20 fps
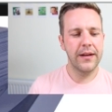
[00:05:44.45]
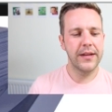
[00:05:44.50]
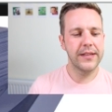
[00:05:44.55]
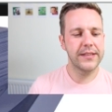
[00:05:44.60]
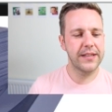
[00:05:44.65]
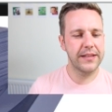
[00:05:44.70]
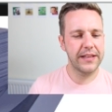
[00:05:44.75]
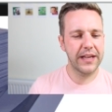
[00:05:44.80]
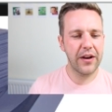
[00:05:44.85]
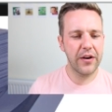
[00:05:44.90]

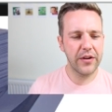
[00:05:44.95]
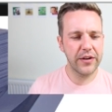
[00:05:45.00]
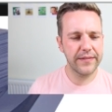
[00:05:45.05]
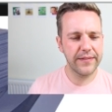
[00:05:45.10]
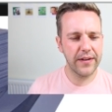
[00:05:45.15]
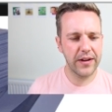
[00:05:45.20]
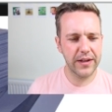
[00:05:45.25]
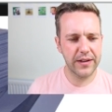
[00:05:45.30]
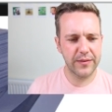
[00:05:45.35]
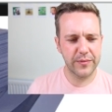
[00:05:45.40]
So they kind of
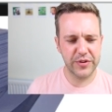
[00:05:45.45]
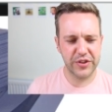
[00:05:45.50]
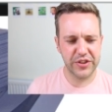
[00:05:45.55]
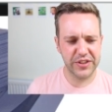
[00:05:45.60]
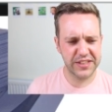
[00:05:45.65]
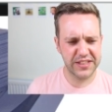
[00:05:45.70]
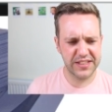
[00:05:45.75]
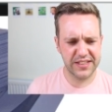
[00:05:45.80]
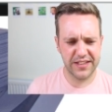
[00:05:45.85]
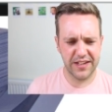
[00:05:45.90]
like were
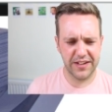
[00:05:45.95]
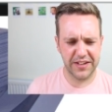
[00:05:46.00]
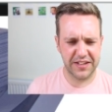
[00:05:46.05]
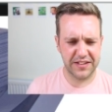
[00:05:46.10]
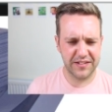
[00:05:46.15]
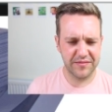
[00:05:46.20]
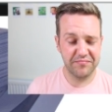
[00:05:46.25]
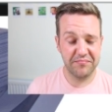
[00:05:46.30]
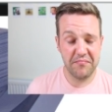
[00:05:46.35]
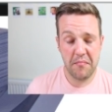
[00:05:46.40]
just
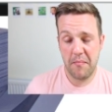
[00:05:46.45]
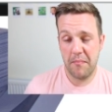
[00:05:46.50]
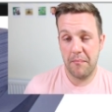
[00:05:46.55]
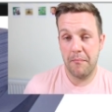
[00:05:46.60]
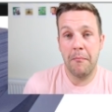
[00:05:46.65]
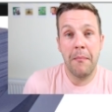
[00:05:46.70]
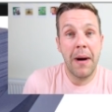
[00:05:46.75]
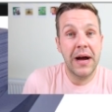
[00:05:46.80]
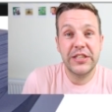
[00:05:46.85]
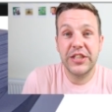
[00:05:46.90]
like
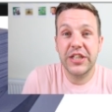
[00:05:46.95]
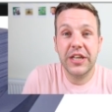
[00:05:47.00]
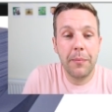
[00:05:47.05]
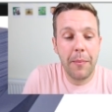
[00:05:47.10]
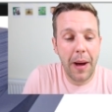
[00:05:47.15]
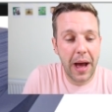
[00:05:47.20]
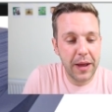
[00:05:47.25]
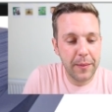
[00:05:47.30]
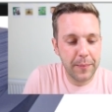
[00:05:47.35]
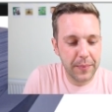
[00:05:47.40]
magic
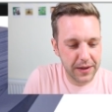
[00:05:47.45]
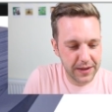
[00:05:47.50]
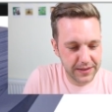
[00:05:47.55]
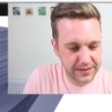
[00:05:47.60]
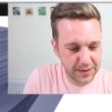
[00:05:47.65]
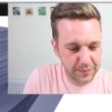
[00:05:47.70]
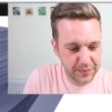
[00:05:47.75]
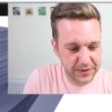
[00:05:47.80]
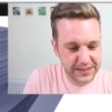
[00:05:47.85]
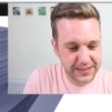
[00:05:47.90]

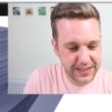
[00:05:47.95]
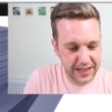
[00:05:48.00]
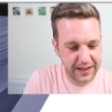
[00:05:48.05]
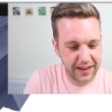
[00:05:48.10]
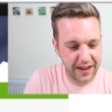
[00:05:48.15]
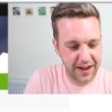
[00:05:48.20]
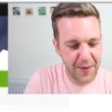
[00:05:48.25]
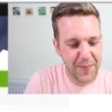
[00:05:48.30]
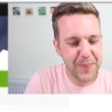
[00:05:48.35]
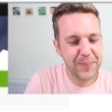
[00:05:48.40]
papers. I'm gonna say
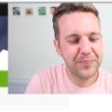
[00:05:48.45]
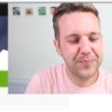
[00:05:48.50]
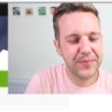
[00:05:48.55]
that.